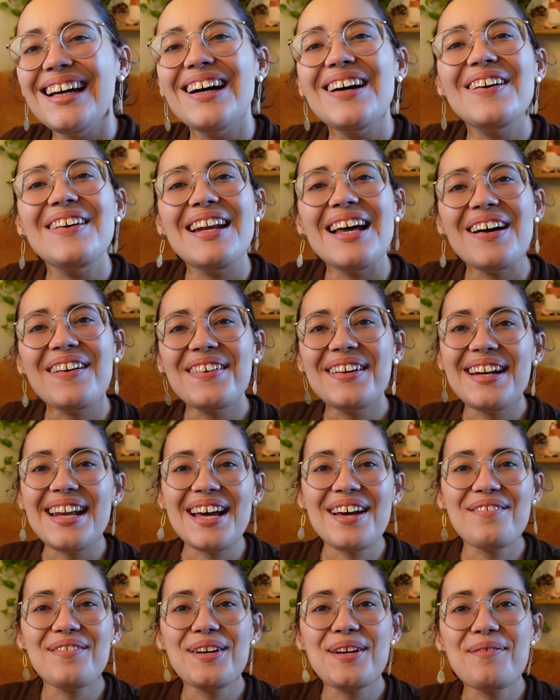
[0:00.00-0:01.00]
Hola,
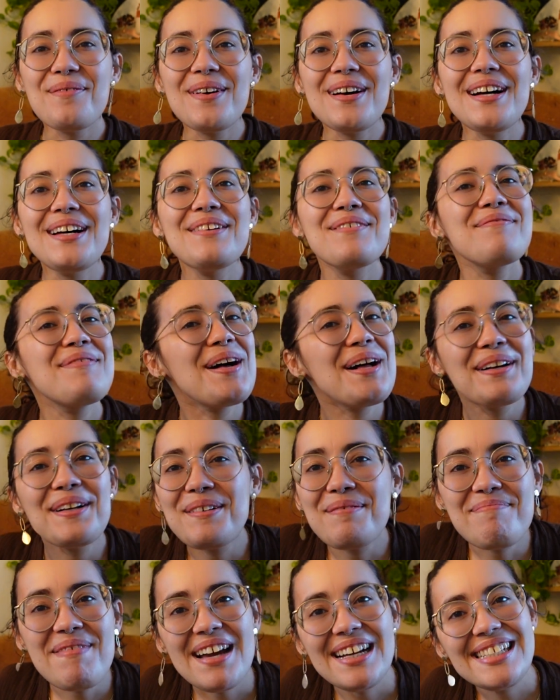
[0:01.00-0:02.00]
hola everyone!
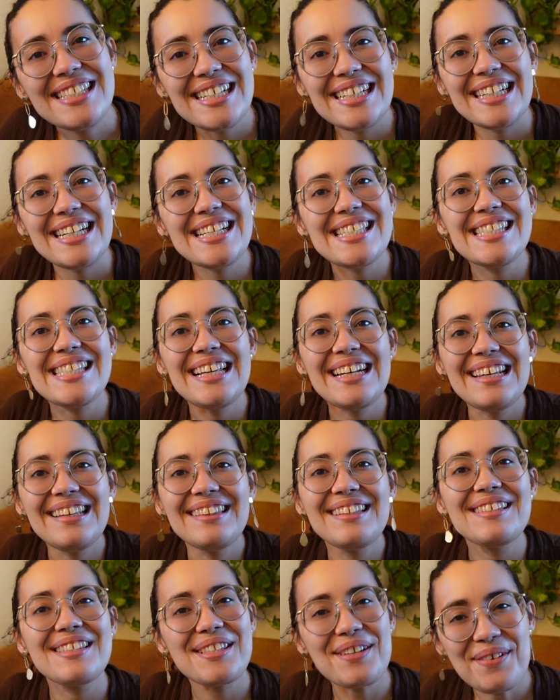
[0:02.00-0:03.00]
Welcome back to
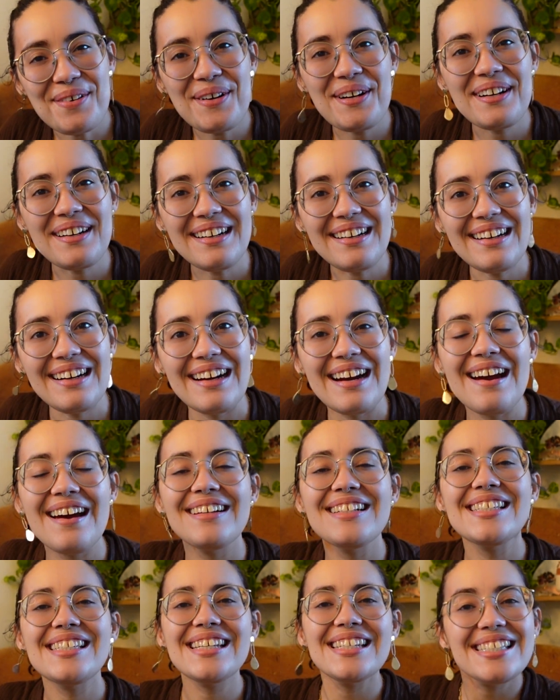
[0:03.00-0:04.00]
Krystalita's Corner!
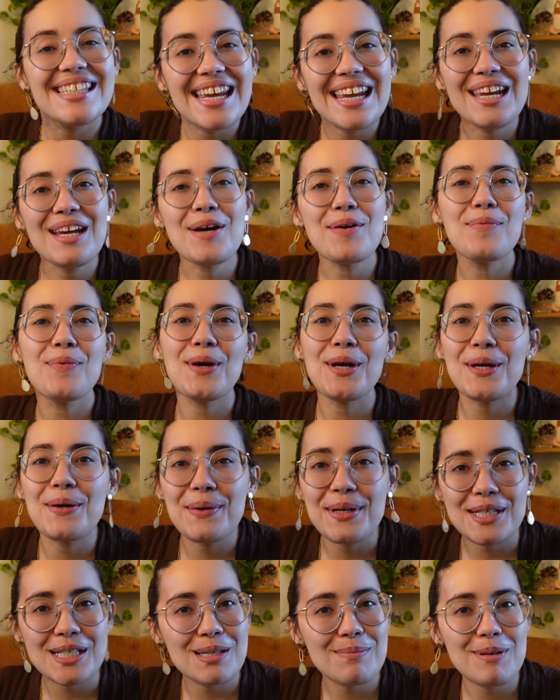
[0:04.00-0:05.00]
Today we're
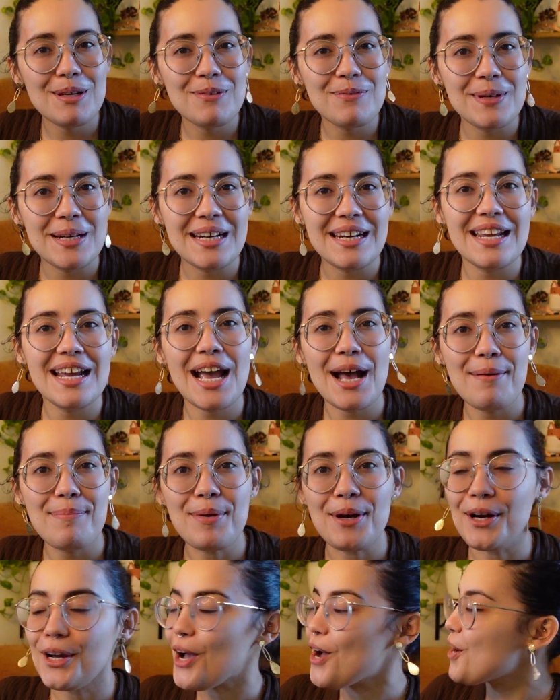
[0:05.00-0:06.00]
going to be reading a
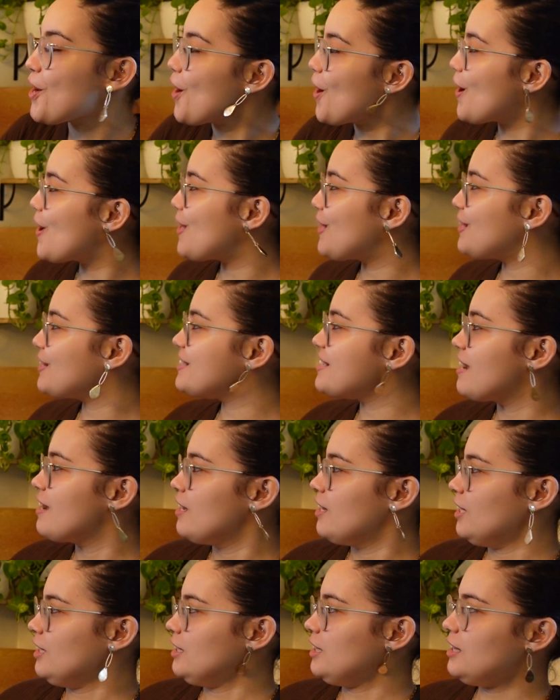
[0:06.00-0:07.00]
book called
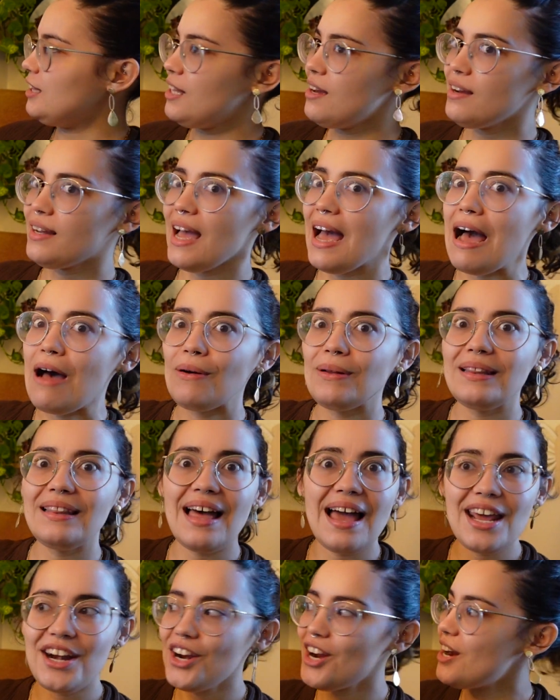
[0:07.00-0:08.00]
Look Out,
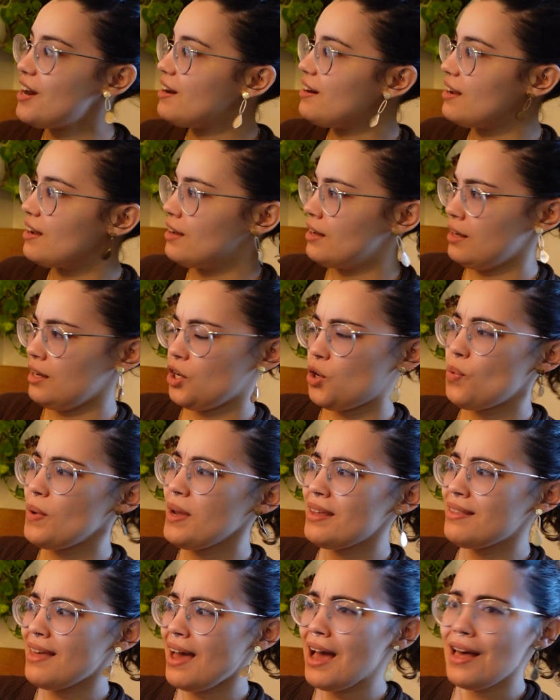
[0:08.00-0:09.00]
Leonard!
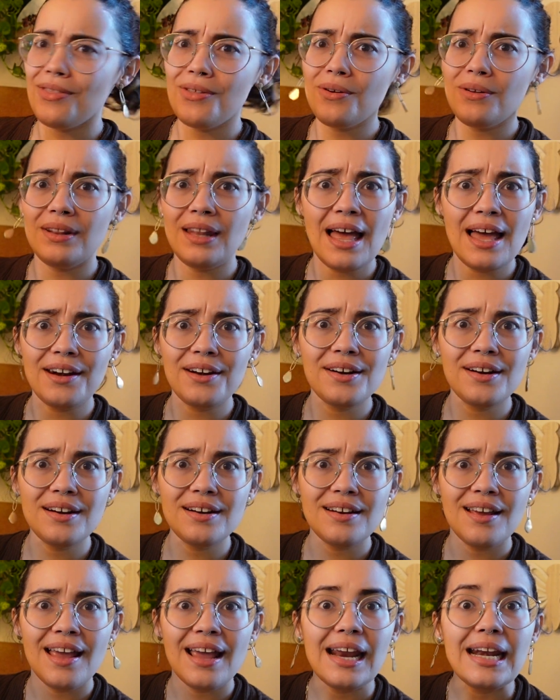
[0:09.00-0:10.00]
Cuidado,
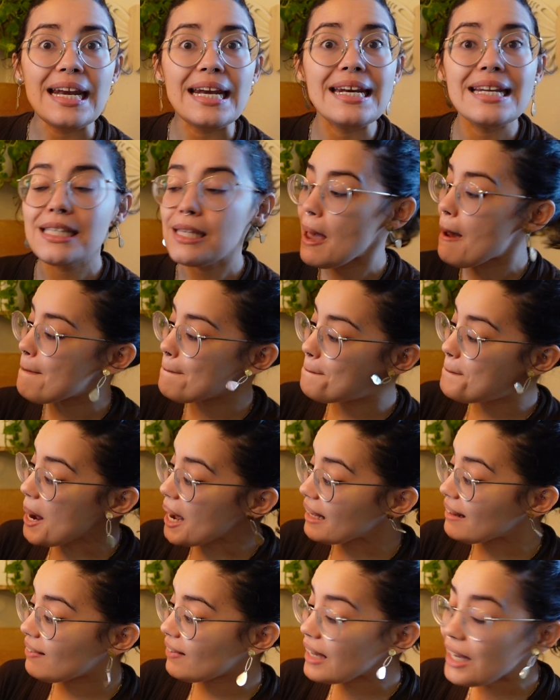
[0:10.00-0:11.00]
Leonard! And it is
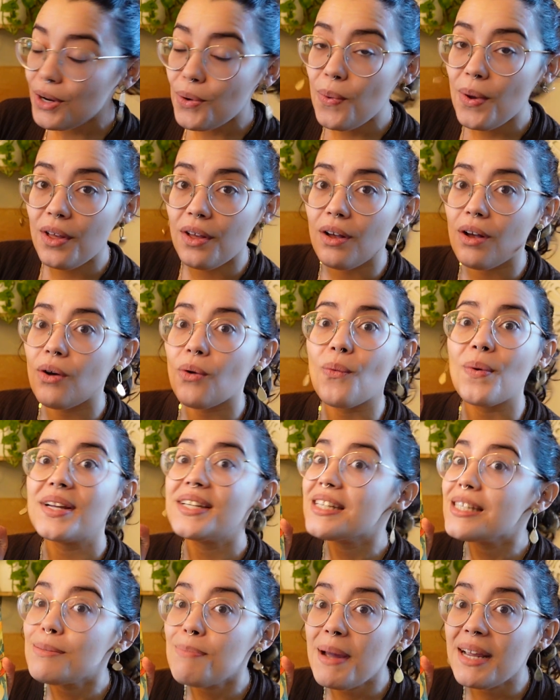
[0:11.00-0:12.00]
bilingual. What
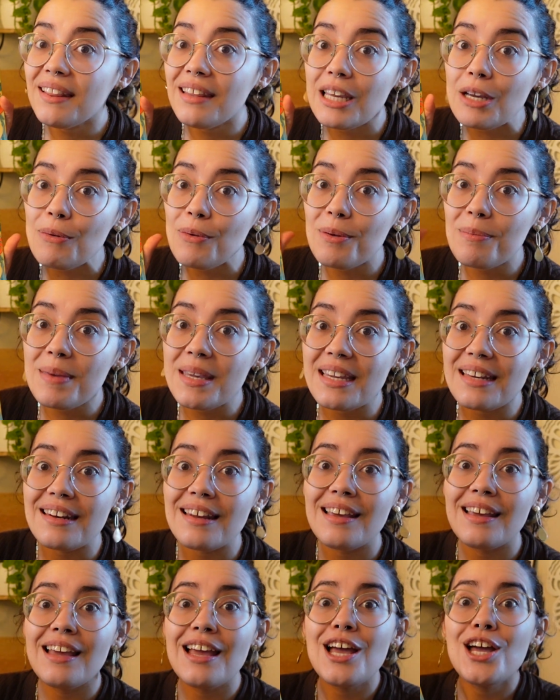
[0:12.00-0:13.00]
does bilingual
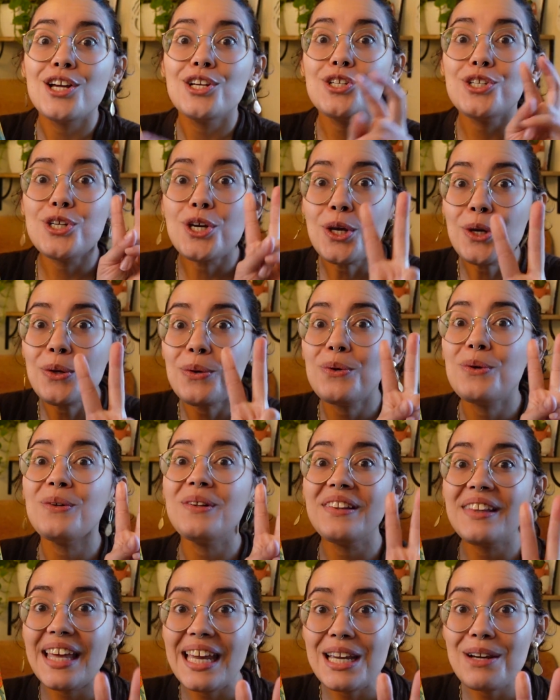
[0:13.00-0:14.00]
mean? Two
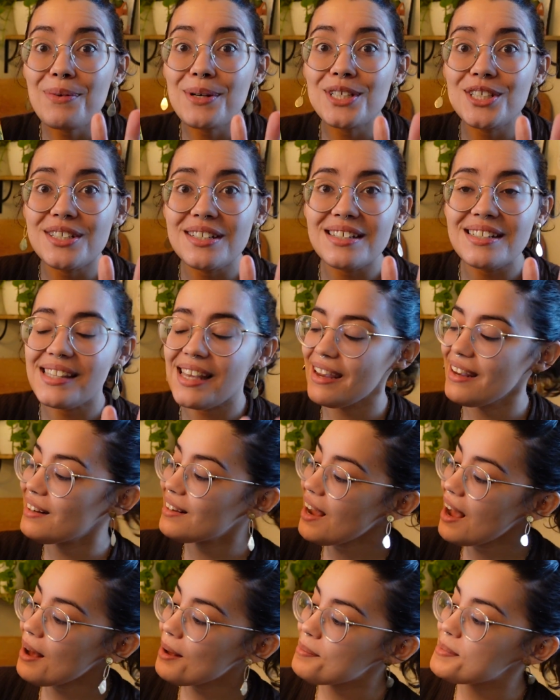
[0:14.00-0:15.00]
languages.
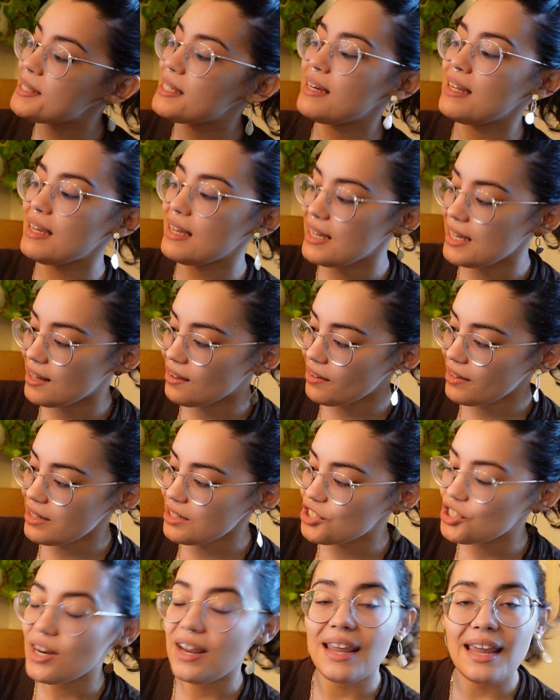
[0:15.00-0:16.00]
It comes in
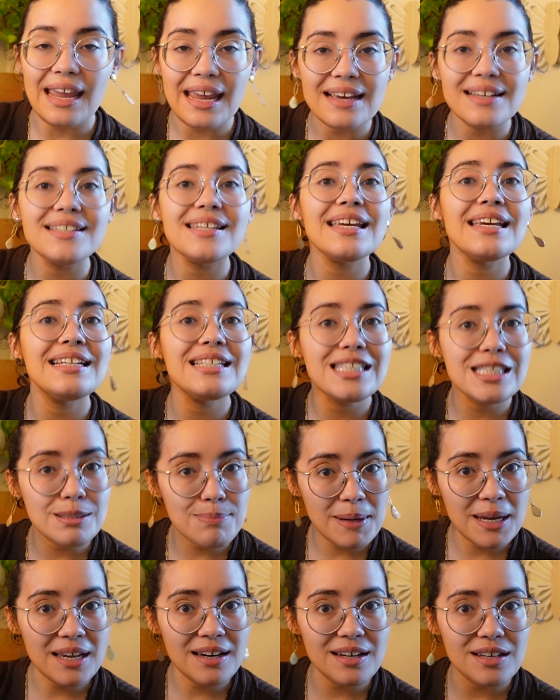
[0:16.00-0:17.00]
English and in
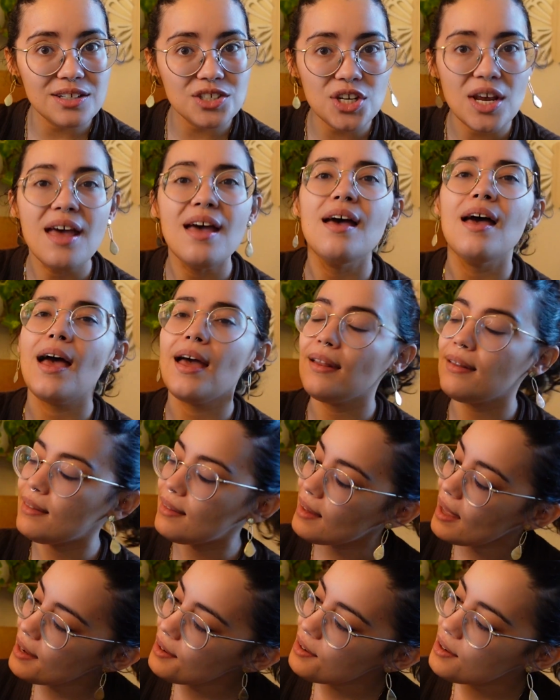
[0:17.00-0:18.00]
Spanish. And
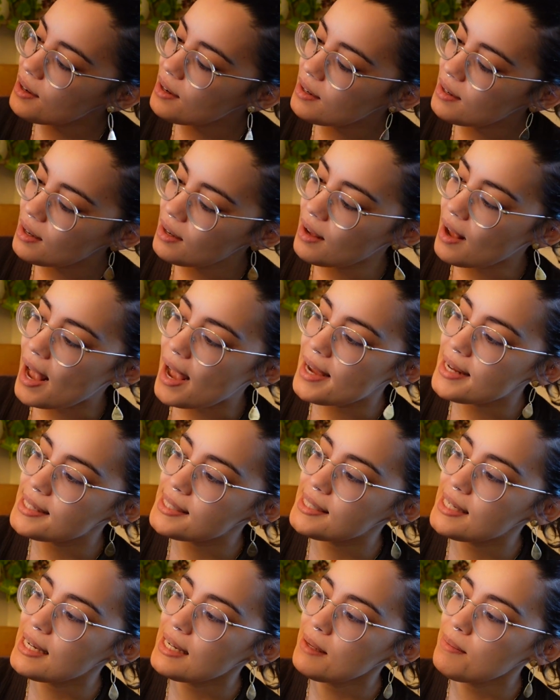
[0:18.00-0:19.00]
Leonard, I
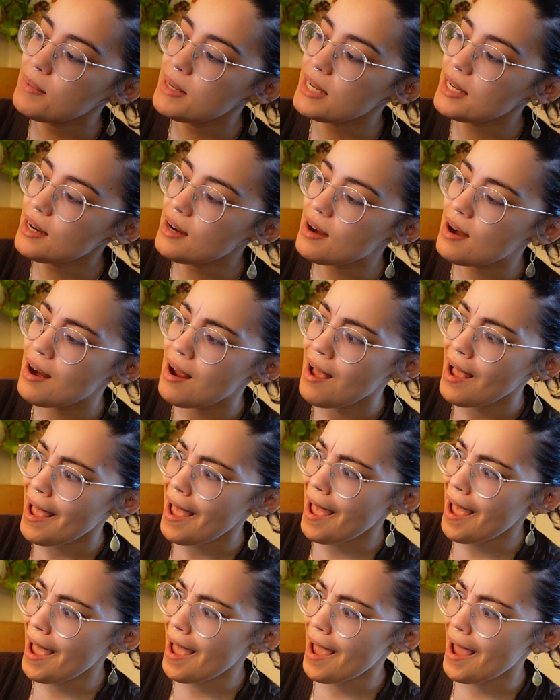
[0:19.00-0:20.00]
see him here.
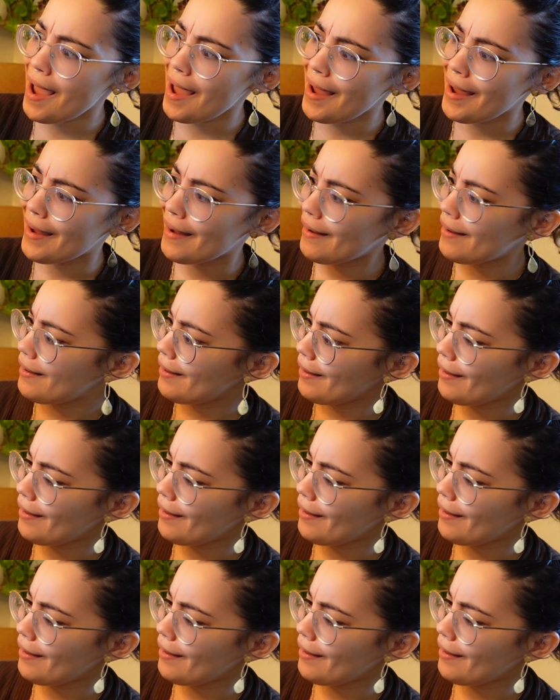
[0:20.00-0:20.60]
Hey!